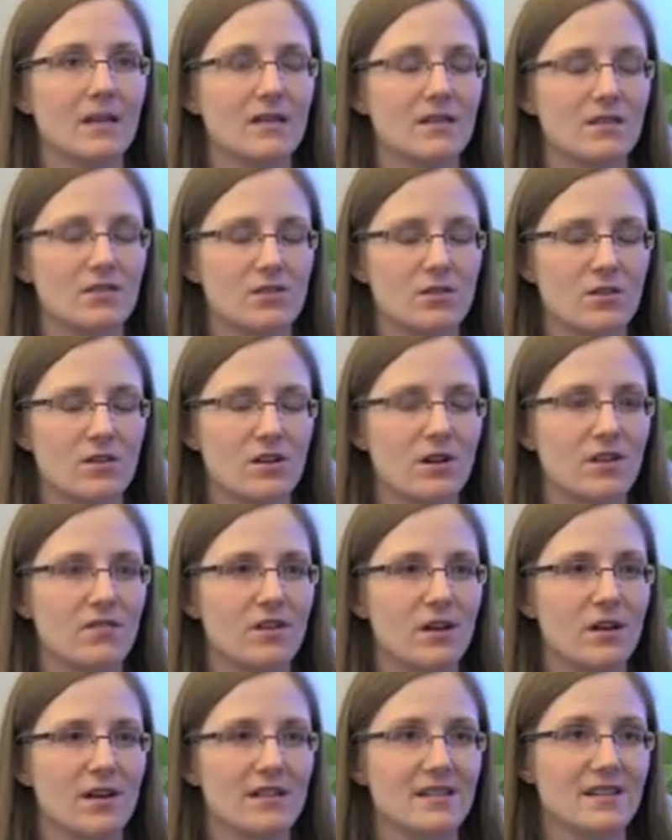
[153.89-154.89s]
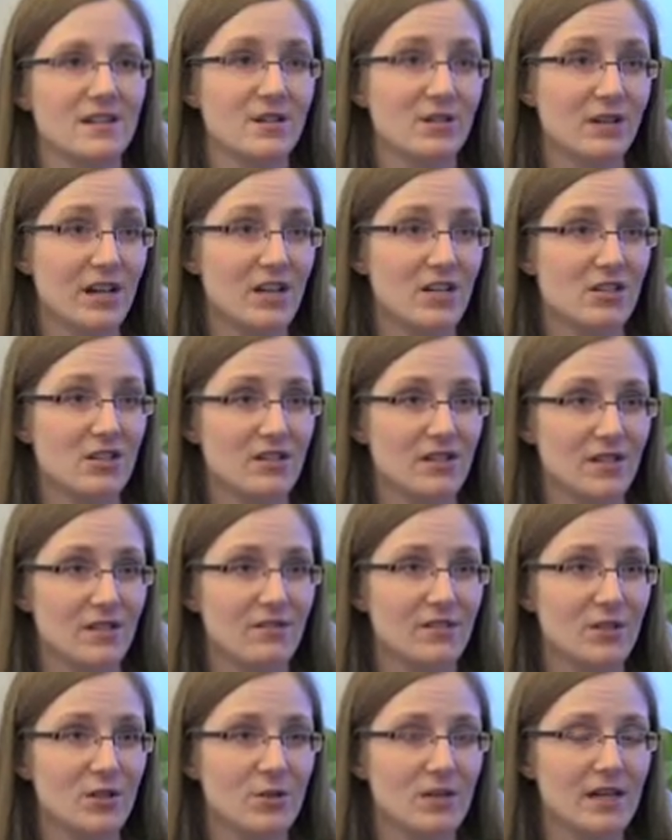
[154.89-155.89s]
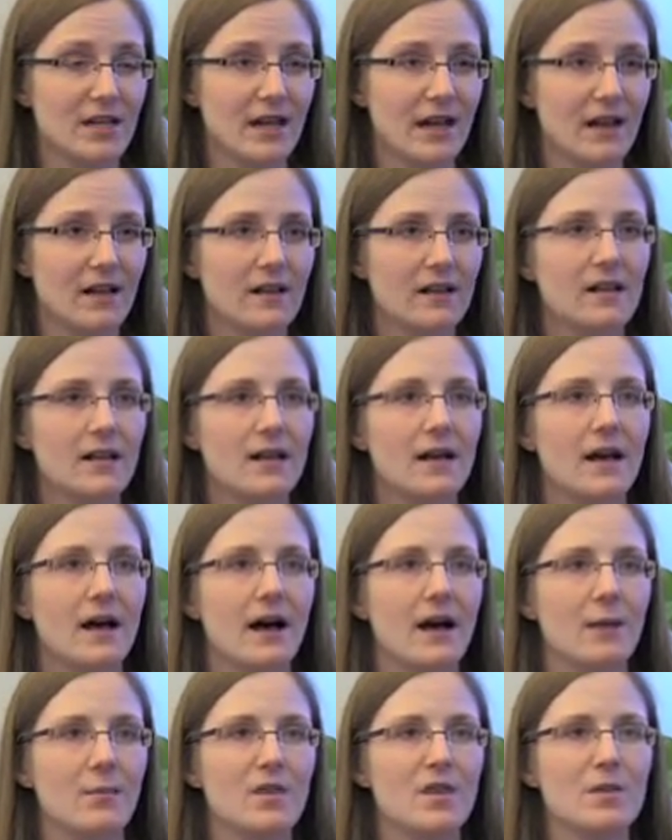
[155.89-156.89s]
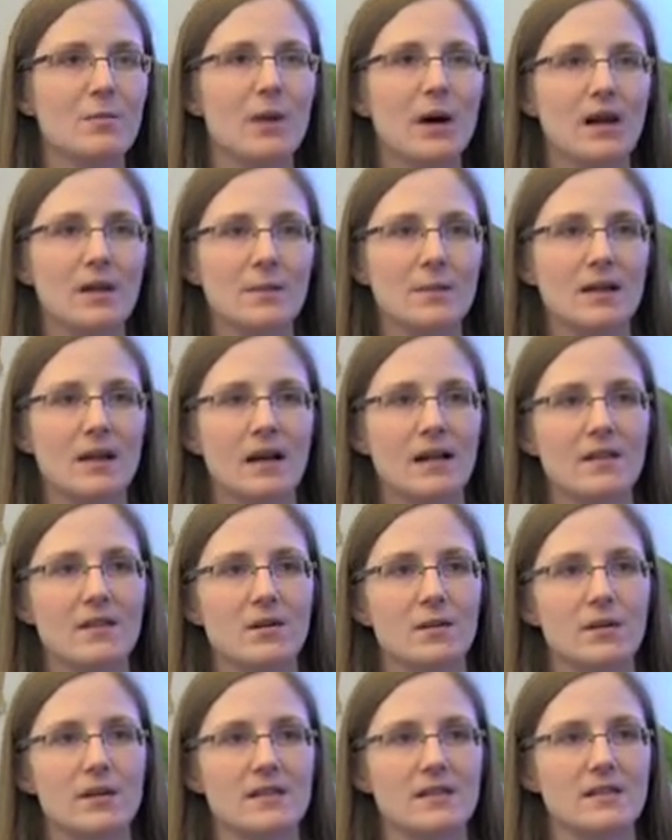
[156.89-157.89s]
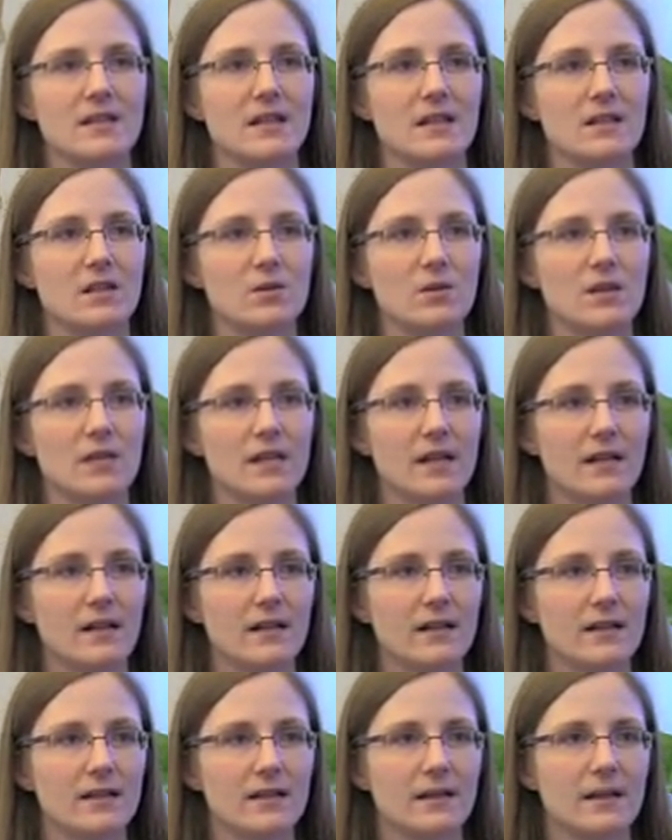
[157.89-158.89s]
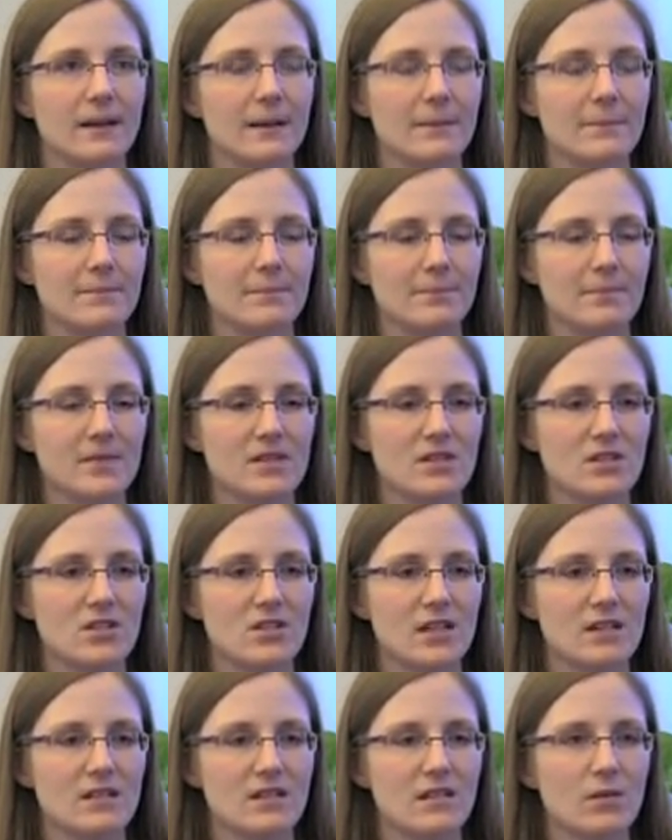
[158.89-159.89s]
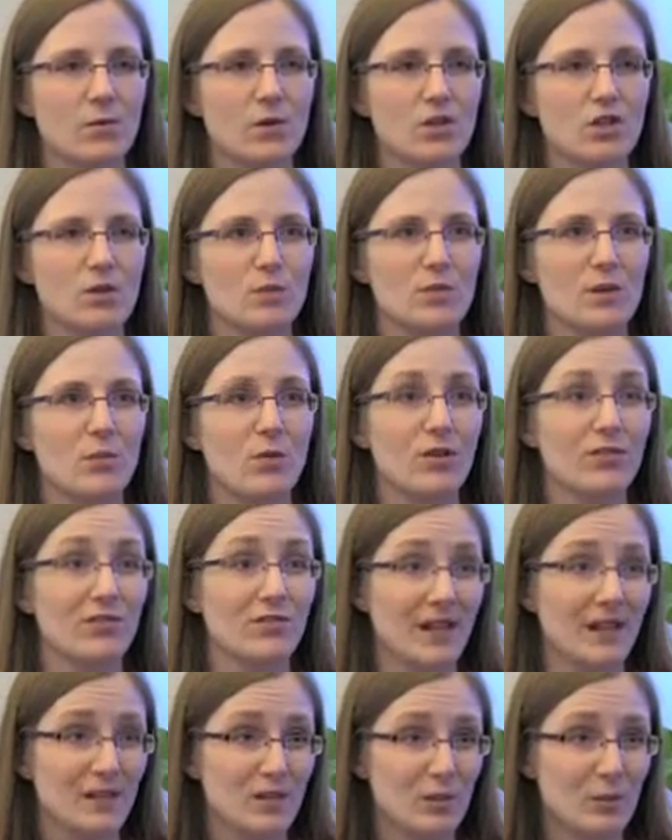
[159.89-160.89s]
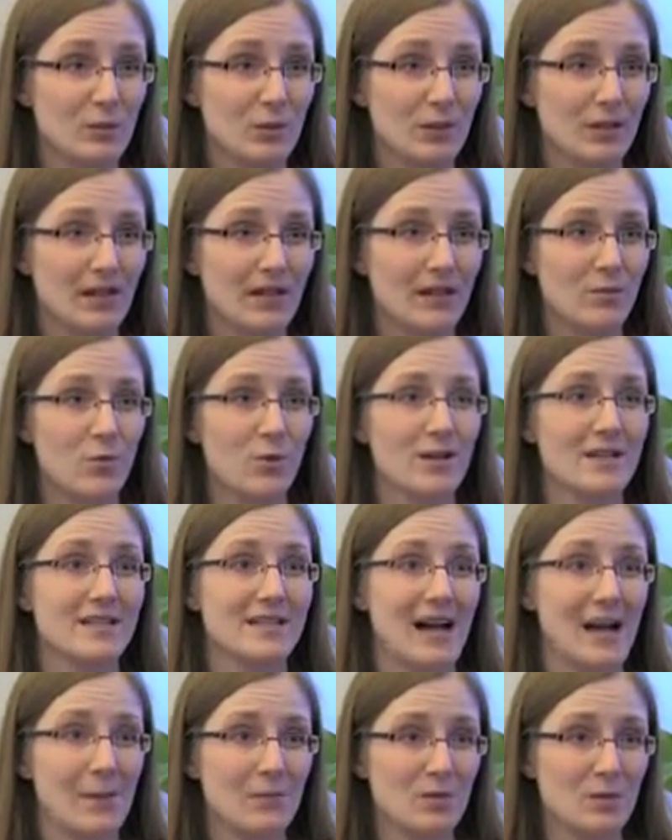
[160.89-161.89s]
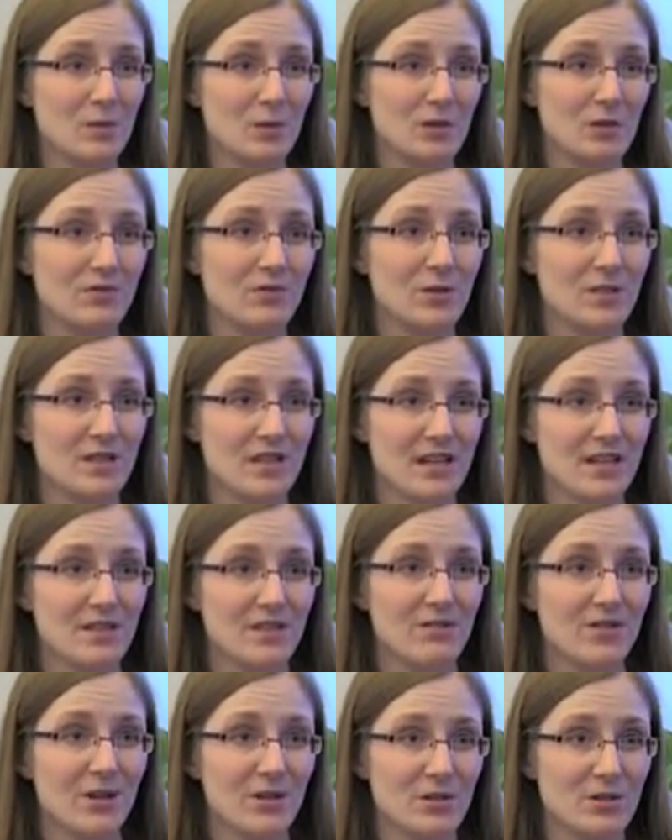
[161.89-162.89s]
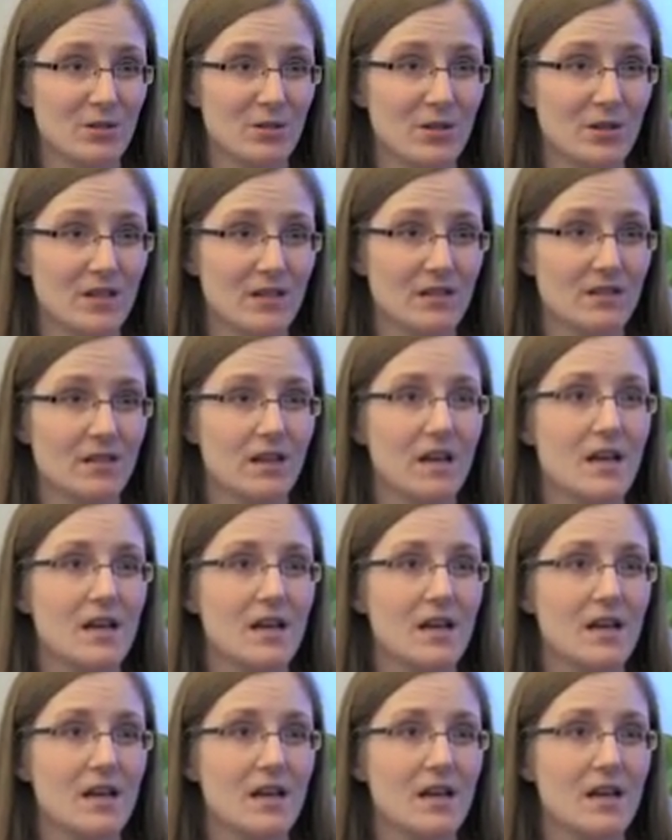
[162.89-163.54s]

So there are various iterations of UDL. The bottom line, though, is that UDL suggests that we should be more flexible and more adaptable for the needs of our students.